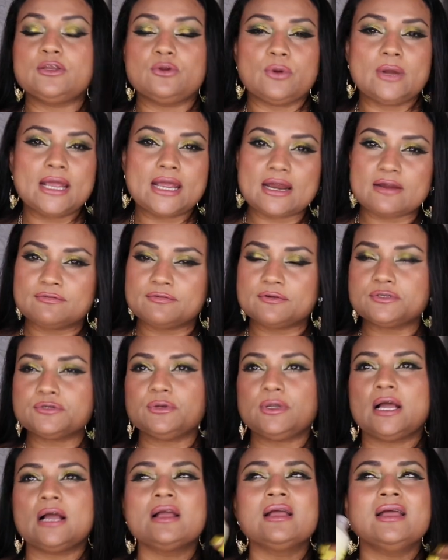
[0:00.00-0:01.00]
your hair for too
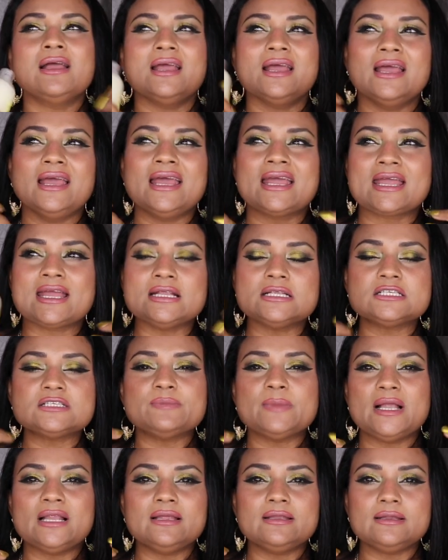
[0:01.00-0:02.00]
long it can
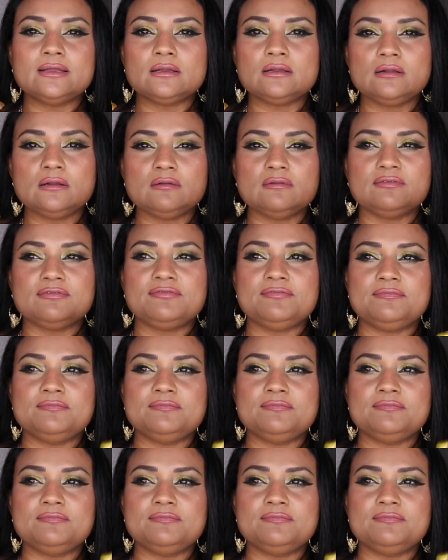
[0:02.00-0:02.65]
smell a little